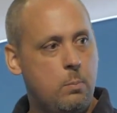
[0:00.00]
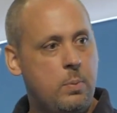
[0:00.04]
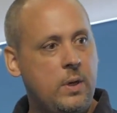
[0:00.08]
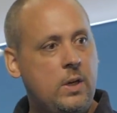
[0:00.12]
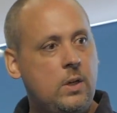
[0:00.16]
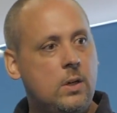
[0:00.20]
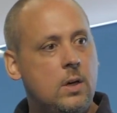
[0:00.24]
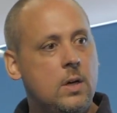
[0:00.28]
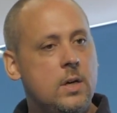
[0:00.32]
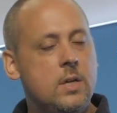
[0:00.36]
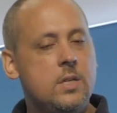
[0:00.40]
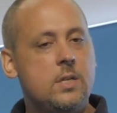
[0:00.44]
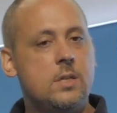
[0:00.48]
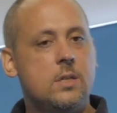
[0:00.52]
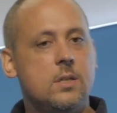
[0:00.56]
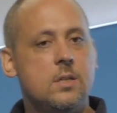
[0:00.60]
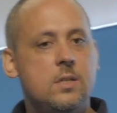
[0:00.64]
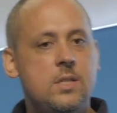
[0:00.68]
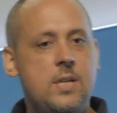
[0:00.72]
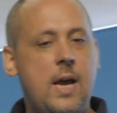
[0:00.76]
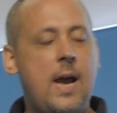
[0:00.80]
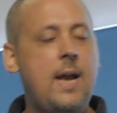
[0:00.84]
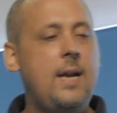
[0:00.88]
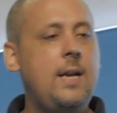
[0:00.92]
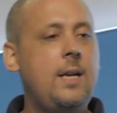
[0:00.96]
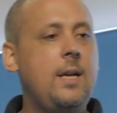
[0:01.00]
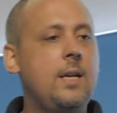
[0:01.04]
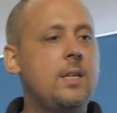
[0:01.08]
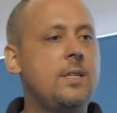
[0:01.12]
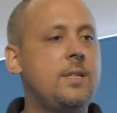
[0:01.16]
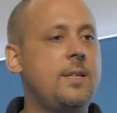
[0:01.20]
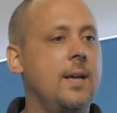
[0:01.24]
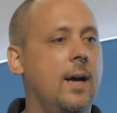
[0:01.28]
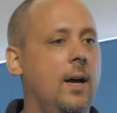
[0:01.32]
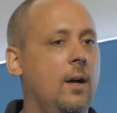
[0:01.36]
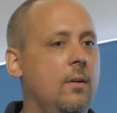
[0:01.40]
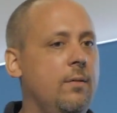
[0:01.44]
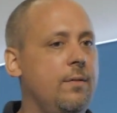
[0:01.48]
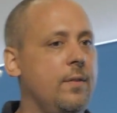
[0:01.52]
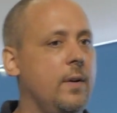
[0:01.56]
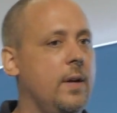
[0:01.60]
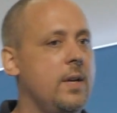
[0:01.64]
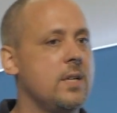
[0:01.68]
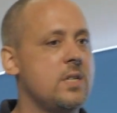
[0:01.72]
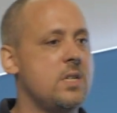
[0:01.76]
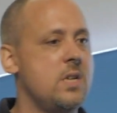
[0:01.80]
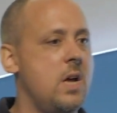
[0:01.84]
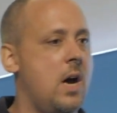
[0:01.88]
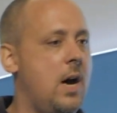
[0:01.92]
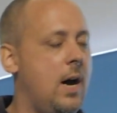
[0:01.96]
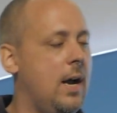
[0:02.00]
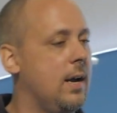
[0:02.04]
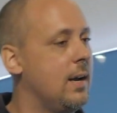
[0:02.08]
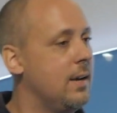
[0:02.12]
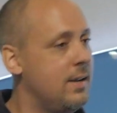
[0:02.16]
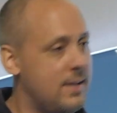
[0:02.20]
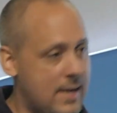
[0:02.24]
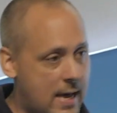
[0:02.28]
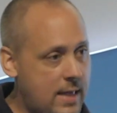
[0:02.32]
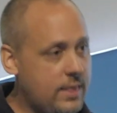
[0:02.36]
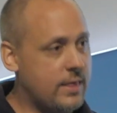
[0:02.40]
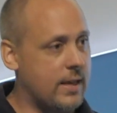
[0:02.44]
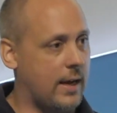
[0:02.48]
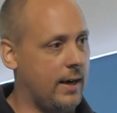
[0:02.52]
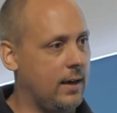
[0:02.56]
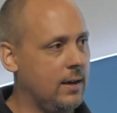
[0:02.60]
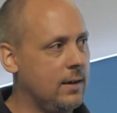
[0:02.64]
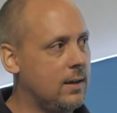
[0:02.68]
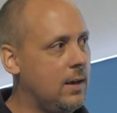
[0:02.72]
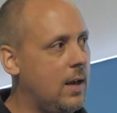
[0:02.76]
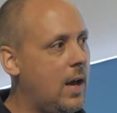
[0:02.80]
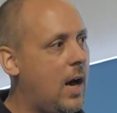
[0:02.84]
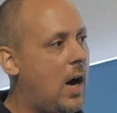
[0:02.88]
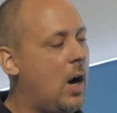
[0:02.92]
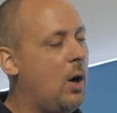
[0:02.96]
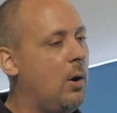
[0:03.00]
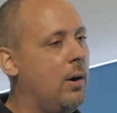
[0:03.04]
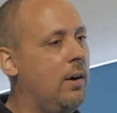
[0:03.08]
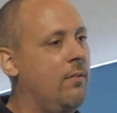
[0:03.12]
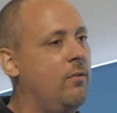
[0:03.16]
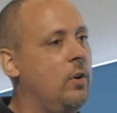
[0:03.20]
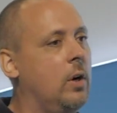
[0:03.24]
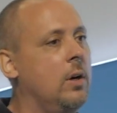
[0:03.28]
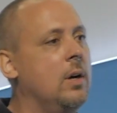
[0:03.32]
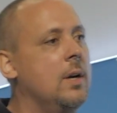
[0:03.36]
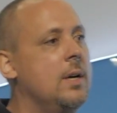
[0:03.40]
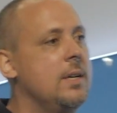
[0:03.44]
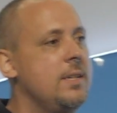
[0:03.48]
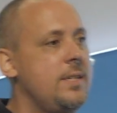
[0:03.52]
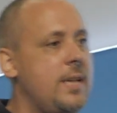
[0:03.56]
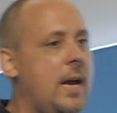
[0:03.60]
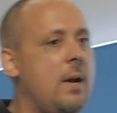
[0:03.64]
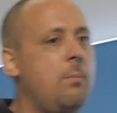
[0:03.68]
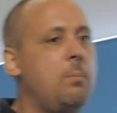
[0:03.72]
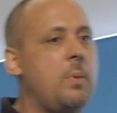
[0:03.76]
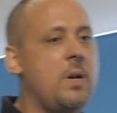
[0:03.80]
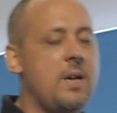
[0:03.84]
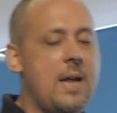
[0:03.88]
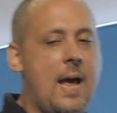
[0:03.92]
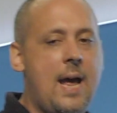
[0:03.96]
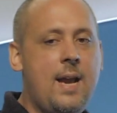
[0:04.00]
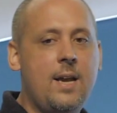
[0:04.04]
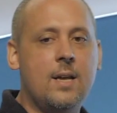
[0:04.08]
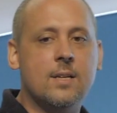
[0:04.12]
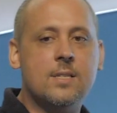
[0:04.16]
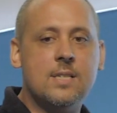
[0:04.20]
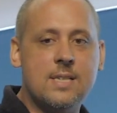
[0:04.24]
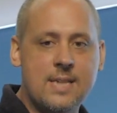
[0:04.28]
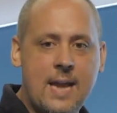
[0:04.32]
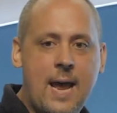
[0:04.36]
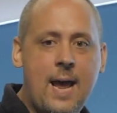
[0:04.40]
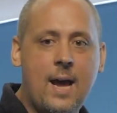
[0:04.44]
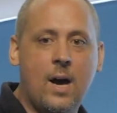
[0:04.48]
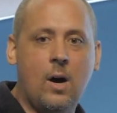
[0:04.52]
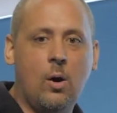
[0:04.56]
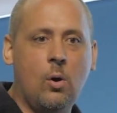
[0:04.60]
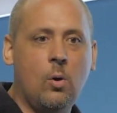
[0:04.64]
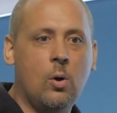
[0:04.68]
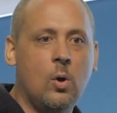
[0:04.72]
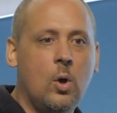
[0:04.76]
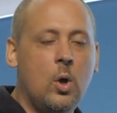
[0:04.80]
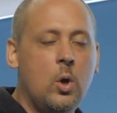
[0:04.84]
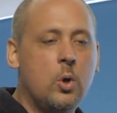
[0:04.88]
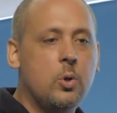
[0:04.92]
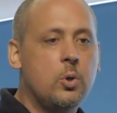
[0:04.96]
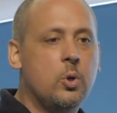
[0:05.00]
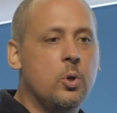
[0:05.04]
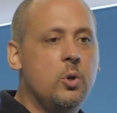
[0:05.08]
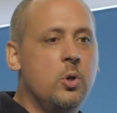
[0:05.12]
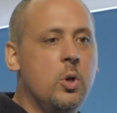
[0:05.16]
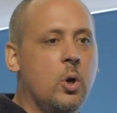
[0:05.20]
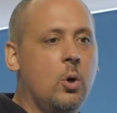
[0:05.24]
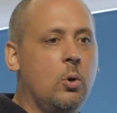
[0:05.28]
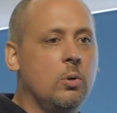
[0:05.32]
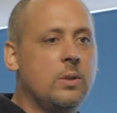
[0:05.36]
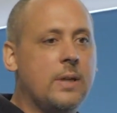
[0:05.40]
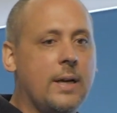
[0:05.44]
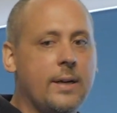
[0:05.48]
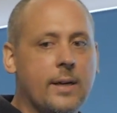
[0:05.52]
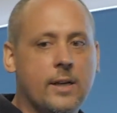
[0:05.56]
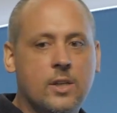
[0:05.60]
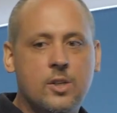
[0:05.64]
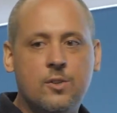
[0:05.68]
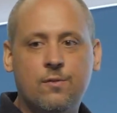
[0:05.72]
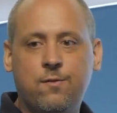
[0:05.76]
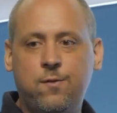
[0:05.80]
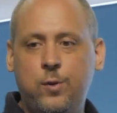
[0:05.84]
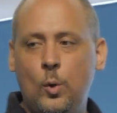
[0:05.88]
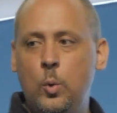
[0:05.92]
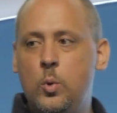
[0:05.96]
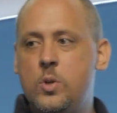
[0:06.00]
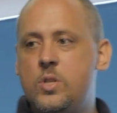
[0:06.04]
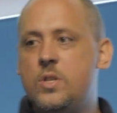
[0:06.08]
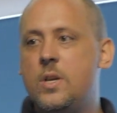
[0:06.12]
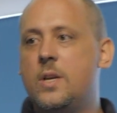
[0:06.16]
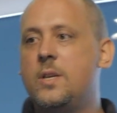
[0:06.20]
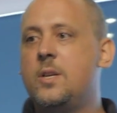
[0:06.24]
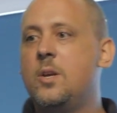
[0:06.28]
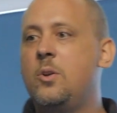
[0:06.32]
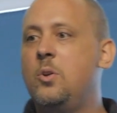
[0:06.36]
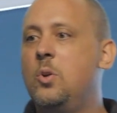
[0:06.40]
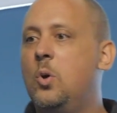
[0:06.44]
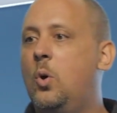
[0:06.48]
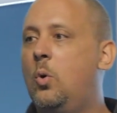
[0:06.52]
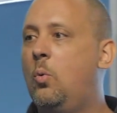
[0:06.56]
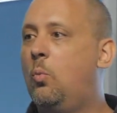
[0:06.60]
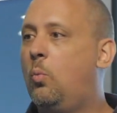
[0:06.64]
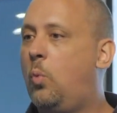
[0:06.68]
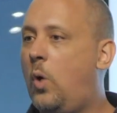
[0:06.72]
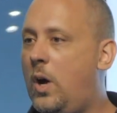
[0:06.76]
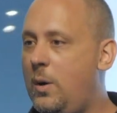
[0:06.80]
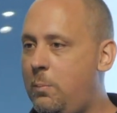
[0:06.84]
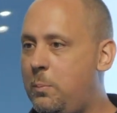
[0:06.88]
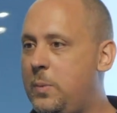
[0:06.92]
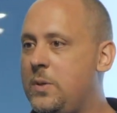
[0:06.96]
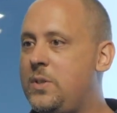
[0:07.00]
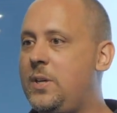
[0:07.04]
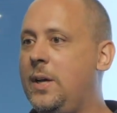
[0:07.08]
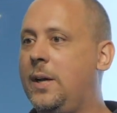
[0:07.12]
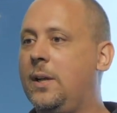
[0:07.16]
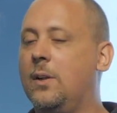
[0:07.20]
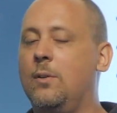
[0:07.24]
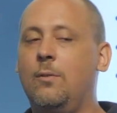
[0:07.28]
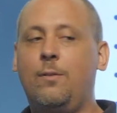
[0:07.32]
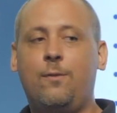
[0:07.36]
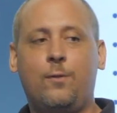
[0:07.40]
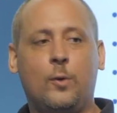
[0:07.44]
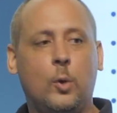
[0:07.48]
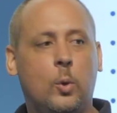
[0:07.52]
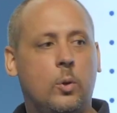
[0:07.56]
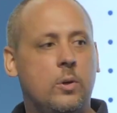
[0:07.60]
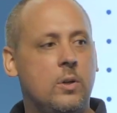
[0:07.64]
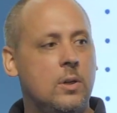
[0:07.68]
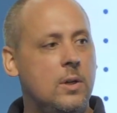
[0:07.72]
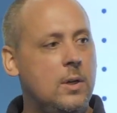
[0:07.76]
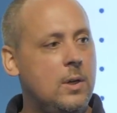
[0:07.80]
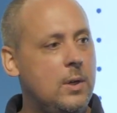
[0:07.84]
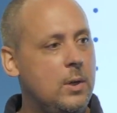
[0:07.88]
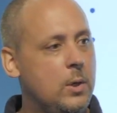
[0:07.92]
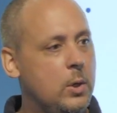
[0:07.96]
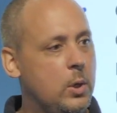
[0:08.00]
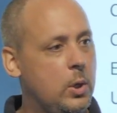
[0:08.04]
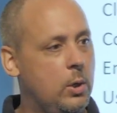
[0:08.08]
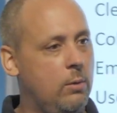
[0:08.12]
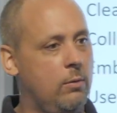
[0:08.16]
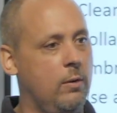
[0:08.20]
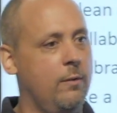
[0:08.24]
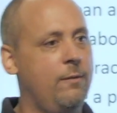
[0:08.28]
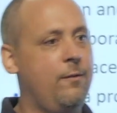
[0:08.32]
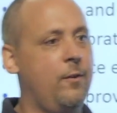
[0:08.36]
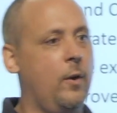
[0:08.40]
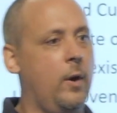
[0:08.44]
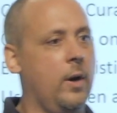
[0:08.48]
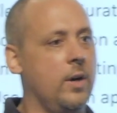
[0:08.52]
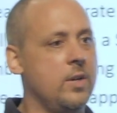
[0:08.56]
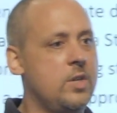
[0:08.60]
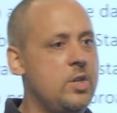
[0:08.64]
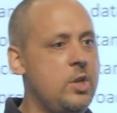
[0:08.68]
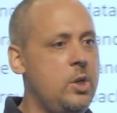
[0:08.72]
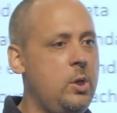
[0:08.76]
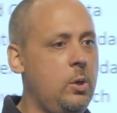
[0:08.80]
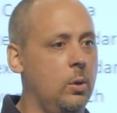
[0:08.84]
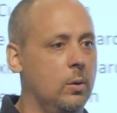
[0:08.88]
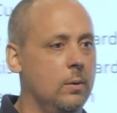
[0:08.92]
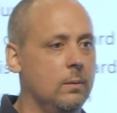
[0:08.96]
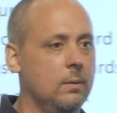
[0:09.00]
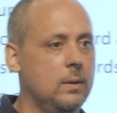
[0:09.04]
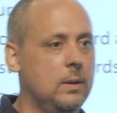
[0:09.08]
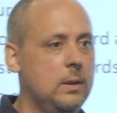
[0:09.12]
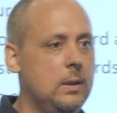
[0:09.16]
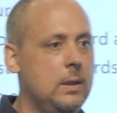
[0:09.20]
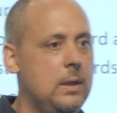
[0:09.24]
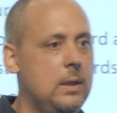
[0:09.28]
Because 10 in itself is not nothing. However, 10 bananas, now you know that it's fruits and you know what particular fruit you're referring to.